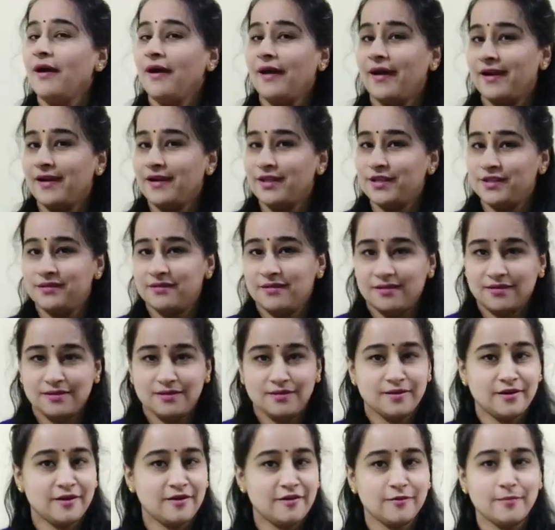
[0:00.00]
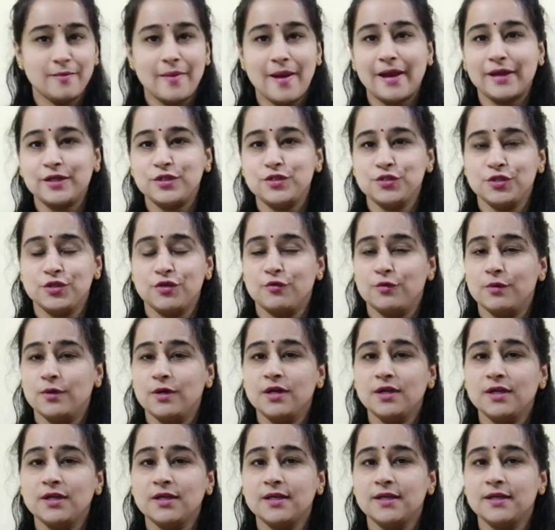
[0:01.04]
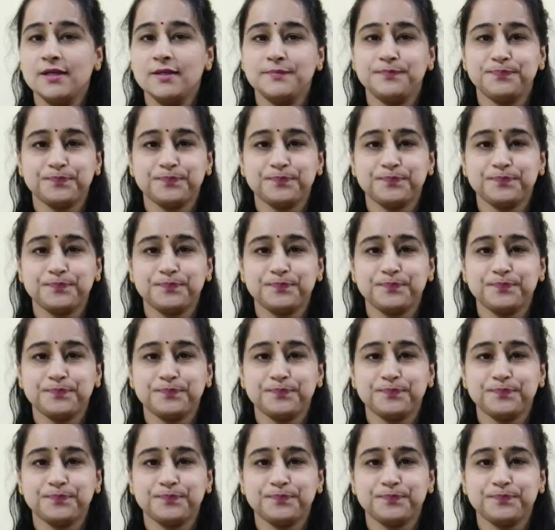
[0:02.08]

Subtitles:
and are back to your work